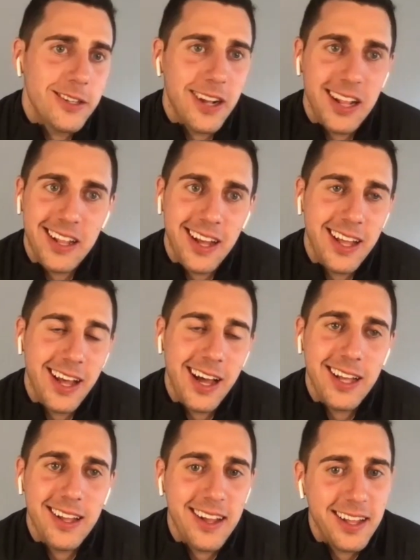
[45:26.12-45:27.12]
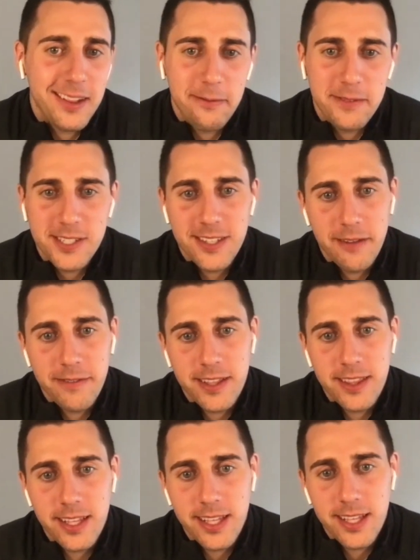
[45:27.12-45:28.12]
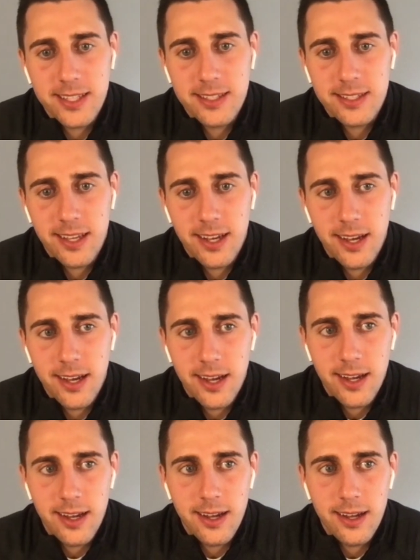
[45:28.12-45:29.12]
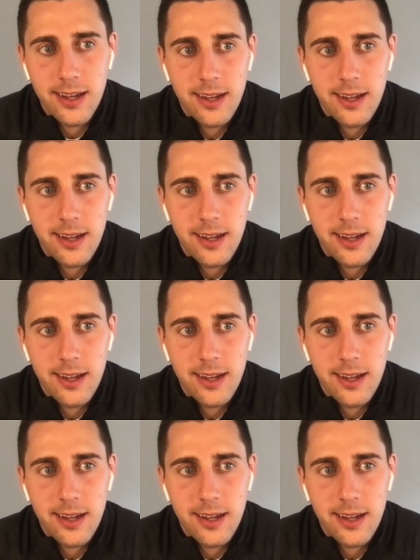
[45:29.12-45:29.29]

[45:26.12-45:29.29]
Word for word: I, I, I love this stuff. I think it's, uh,